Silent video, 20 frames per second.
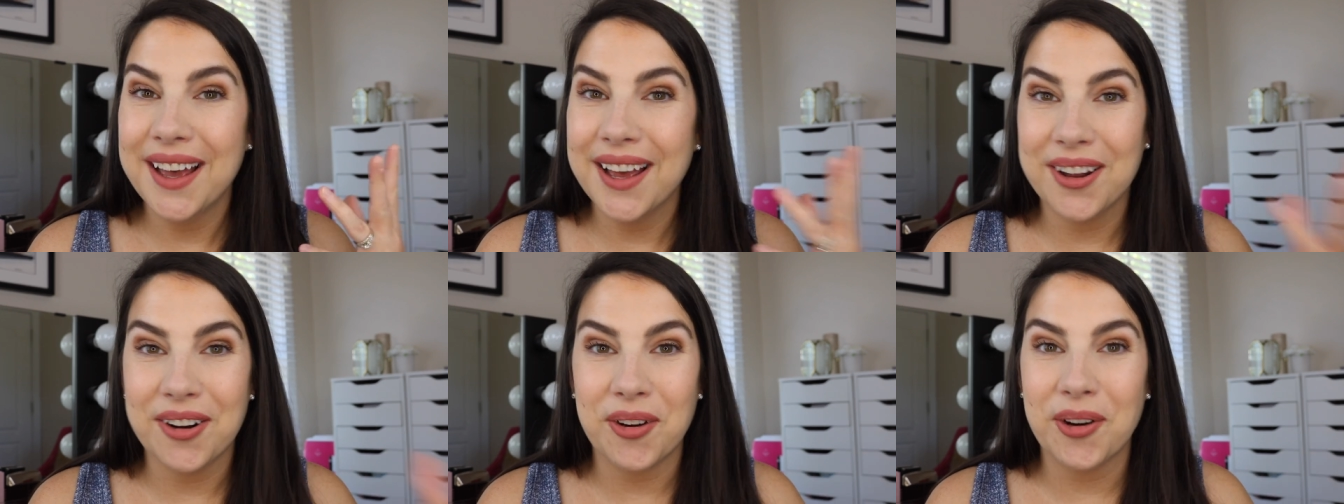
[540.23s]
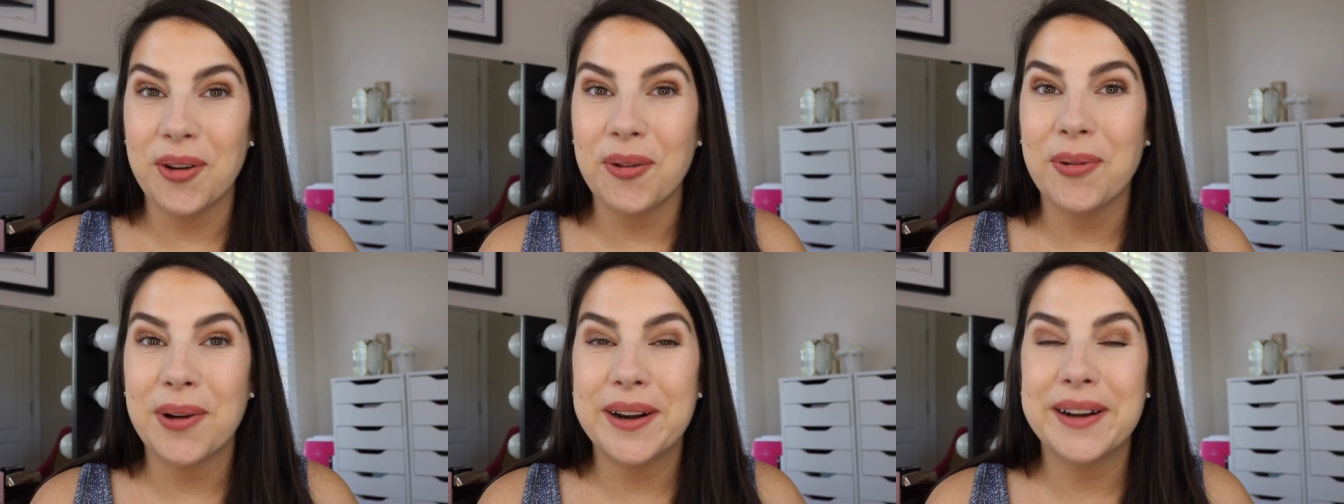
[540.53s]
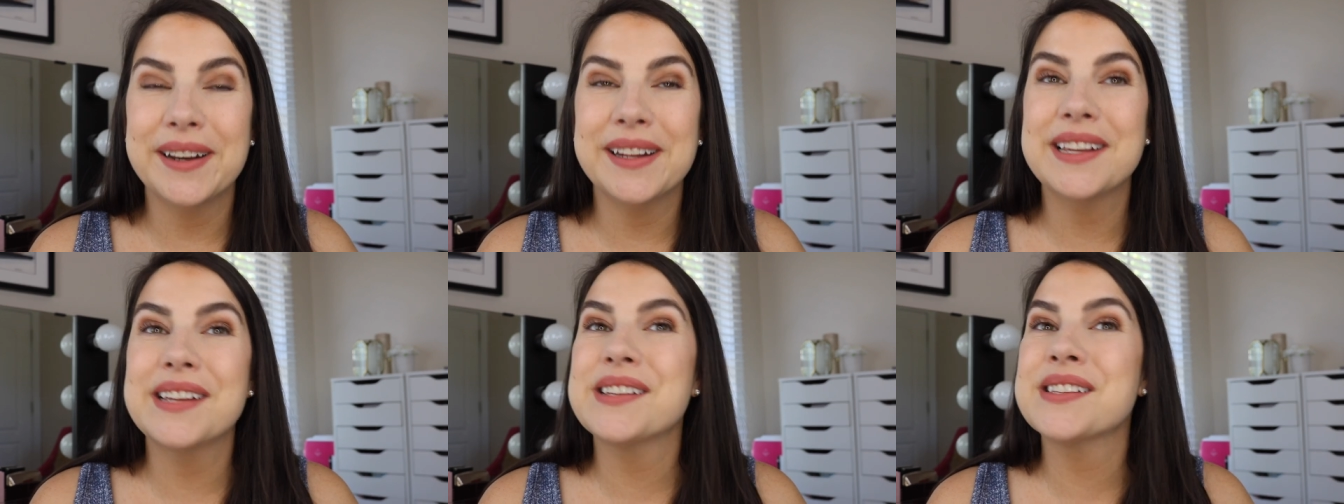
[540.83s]
I don't know what
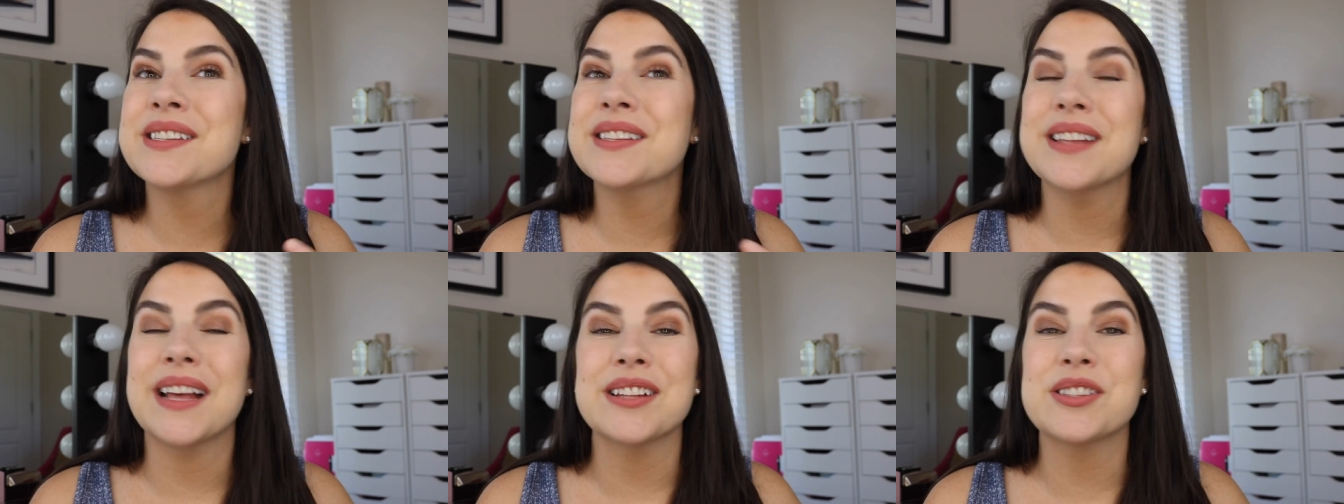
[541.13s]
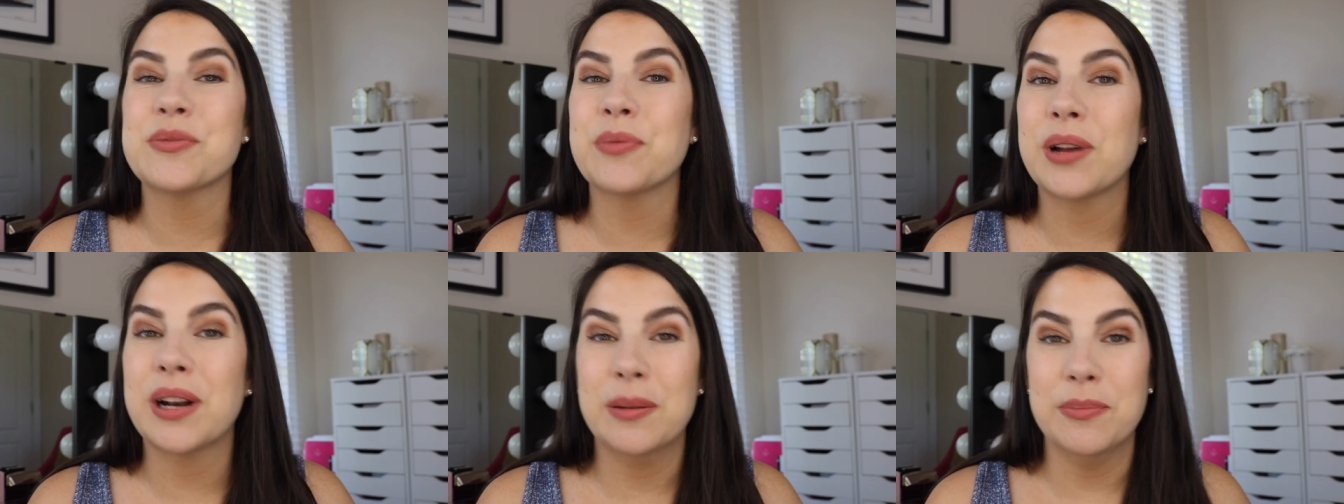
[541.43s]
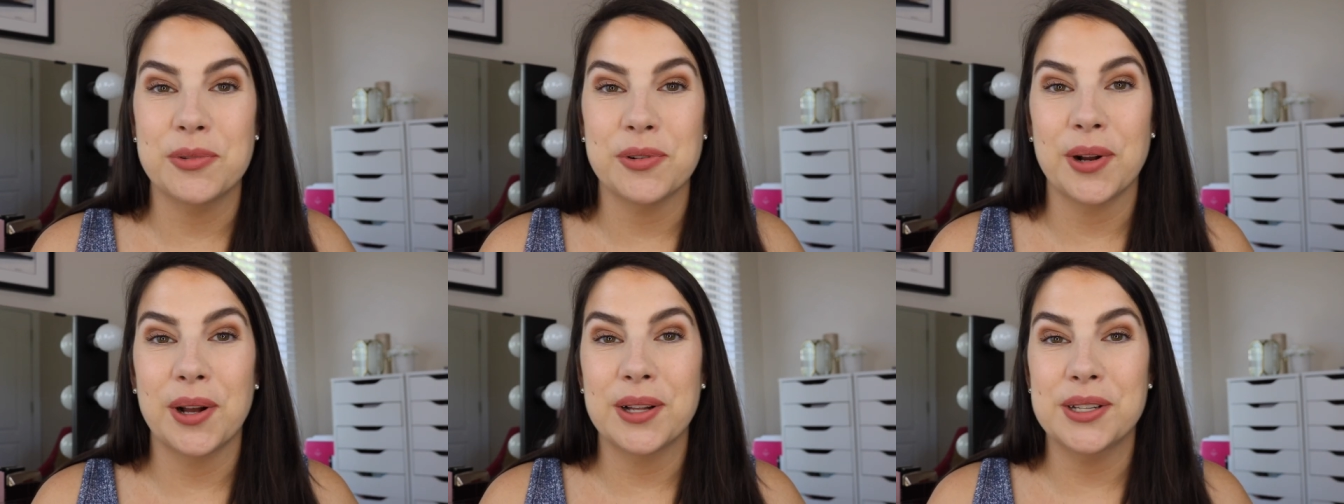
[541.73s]
it is, that's what
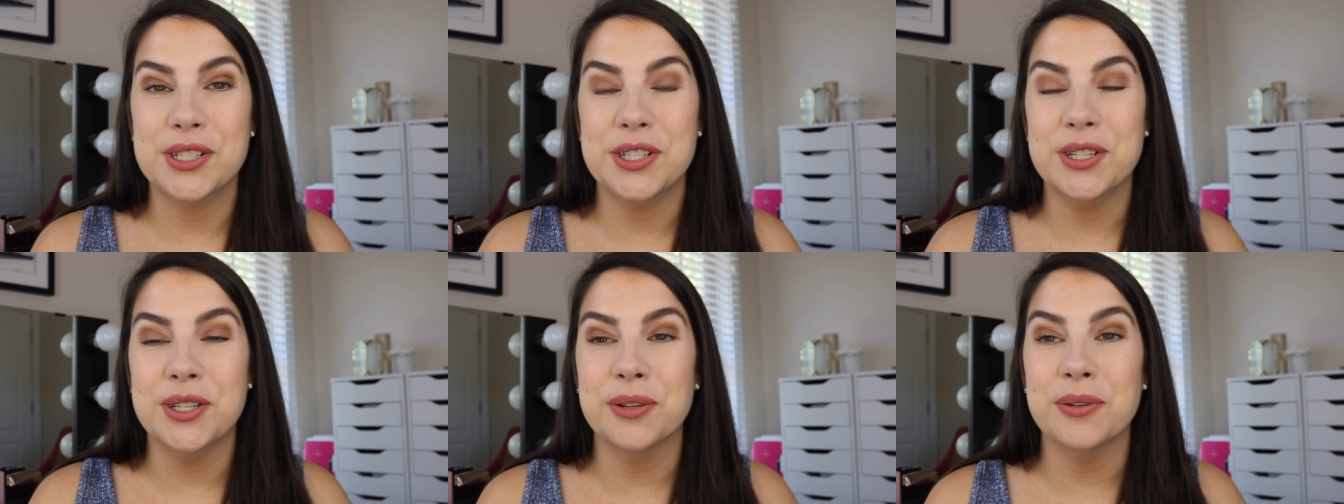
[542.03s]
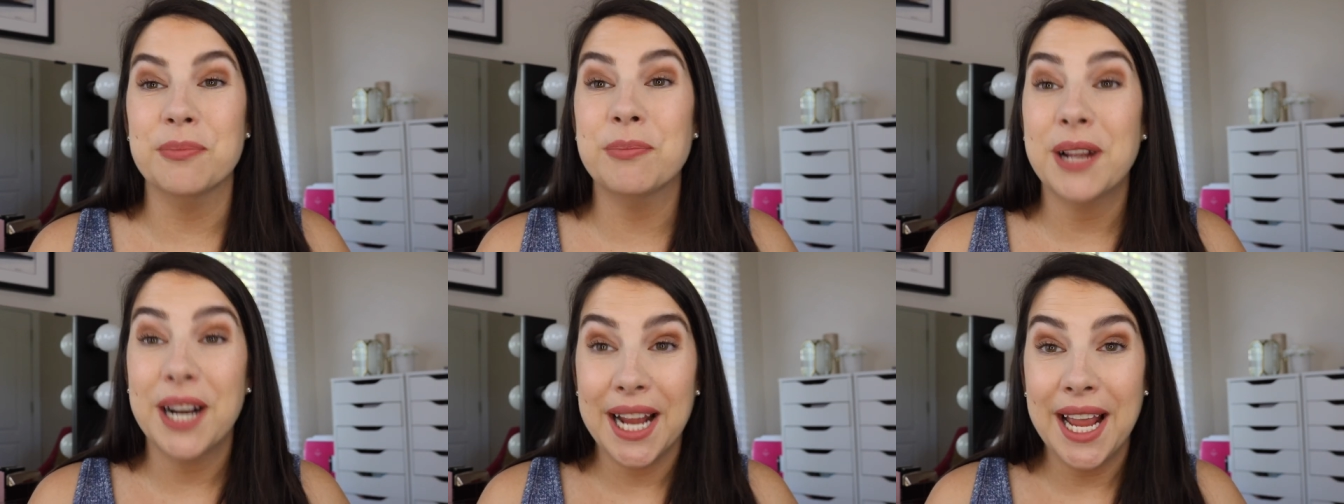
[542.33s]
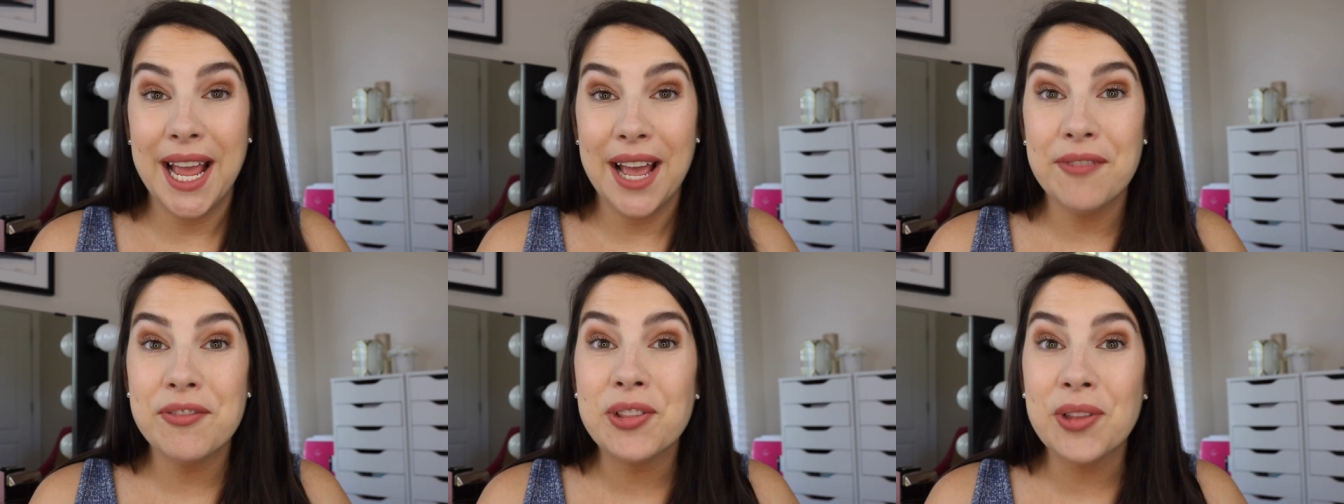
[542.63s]
I'm drawn to. But I
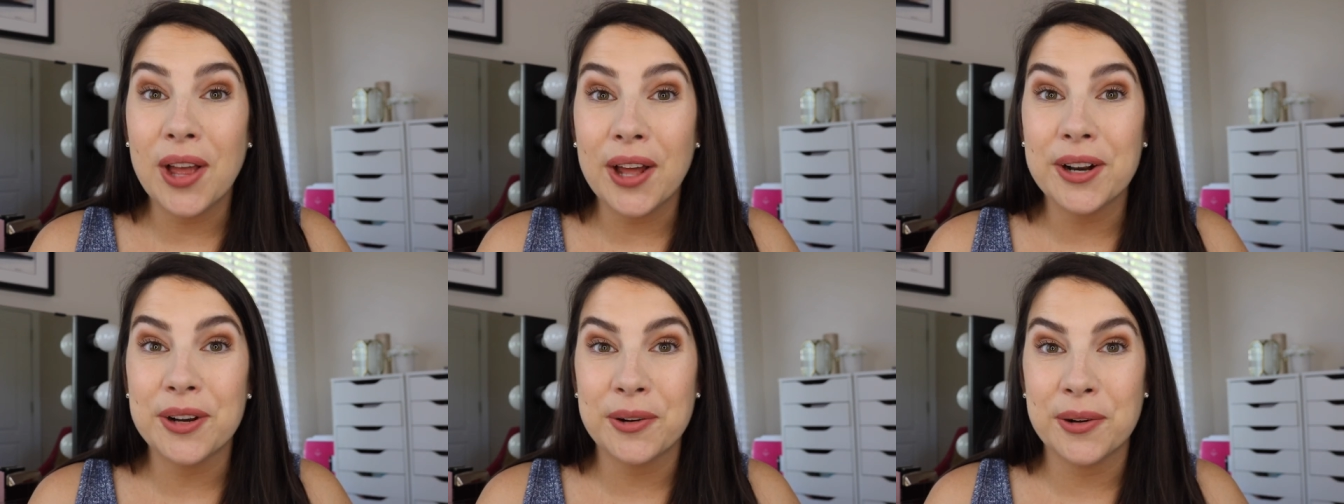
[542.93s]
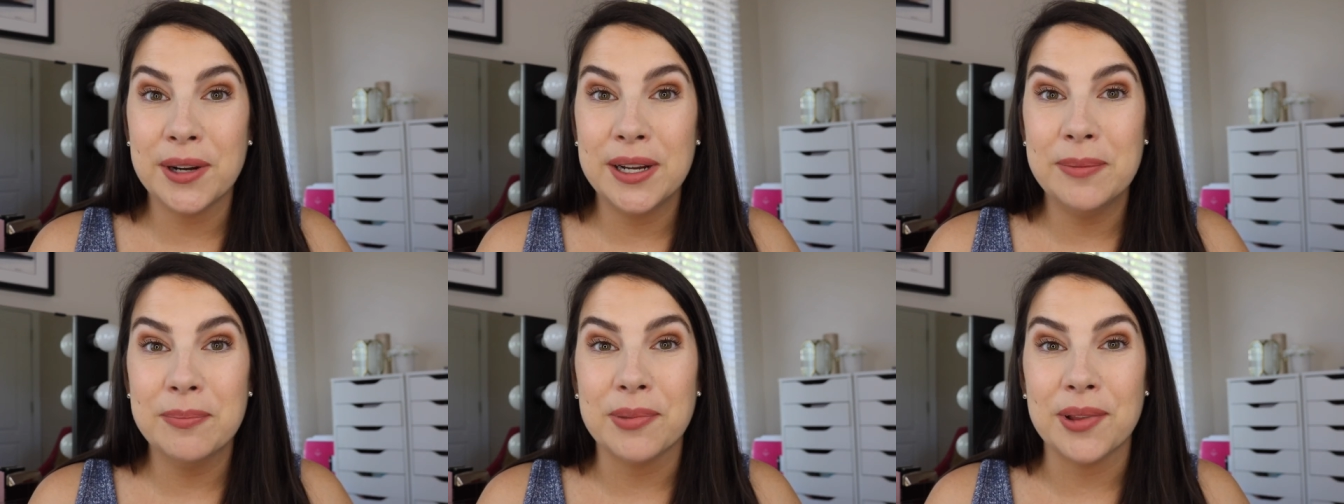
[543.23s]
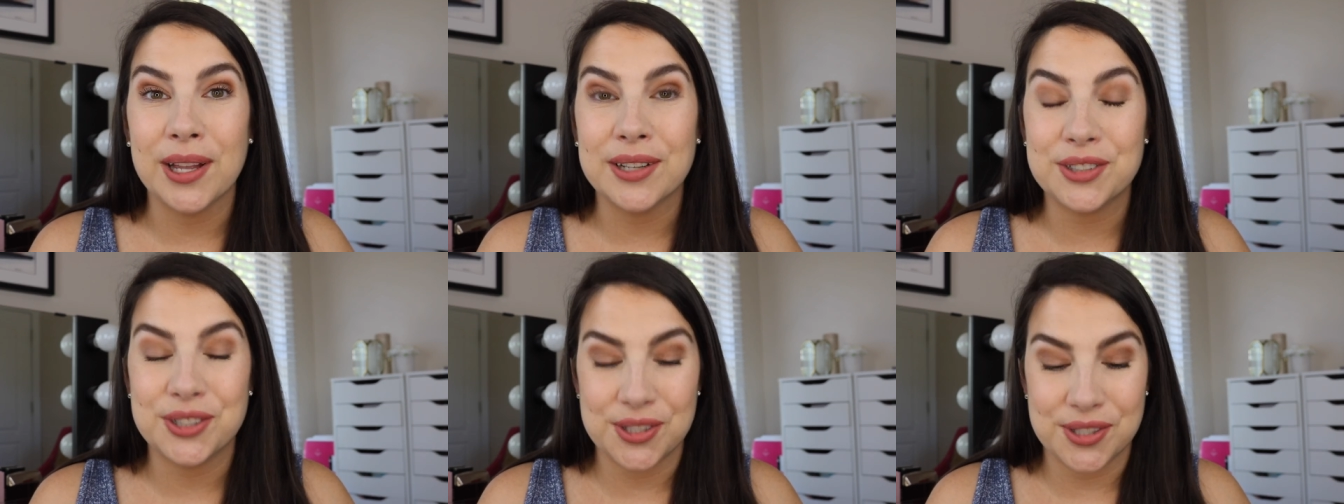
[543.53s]
have a lot of cream
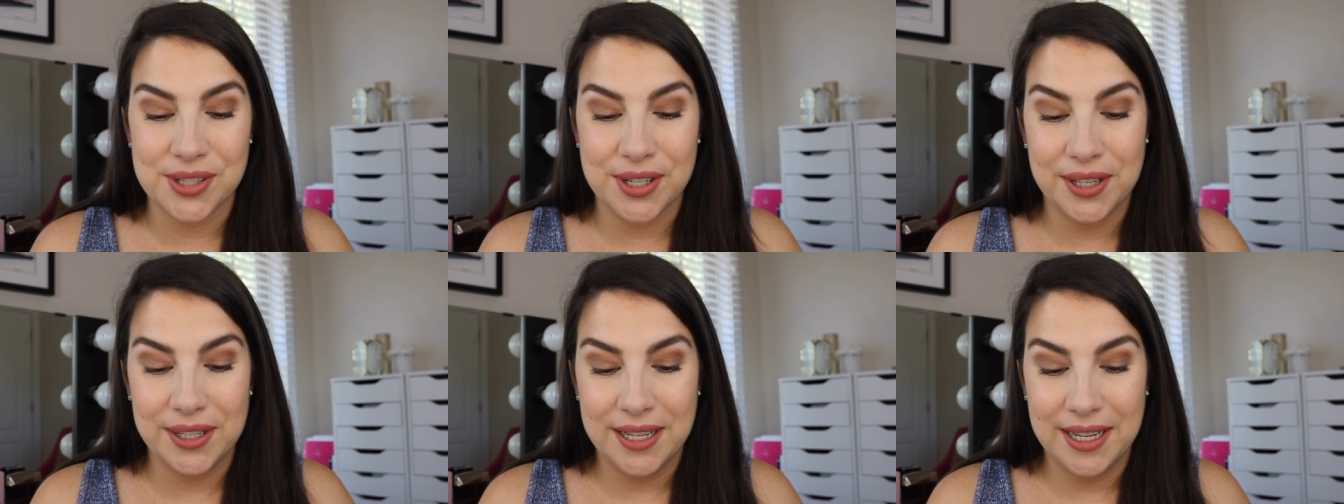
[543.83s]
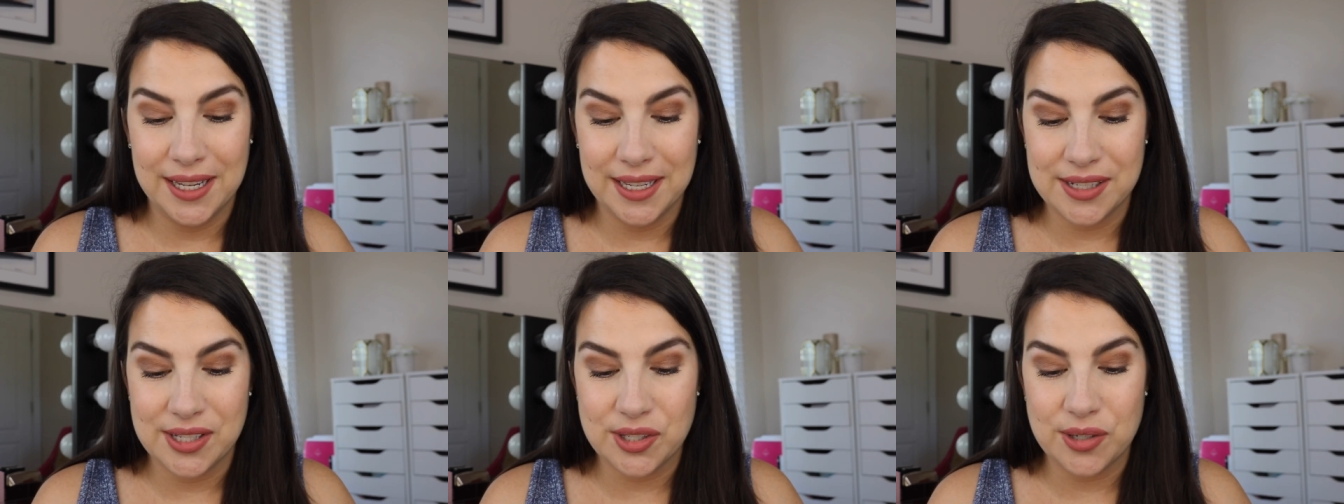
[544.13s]
blushes on hand,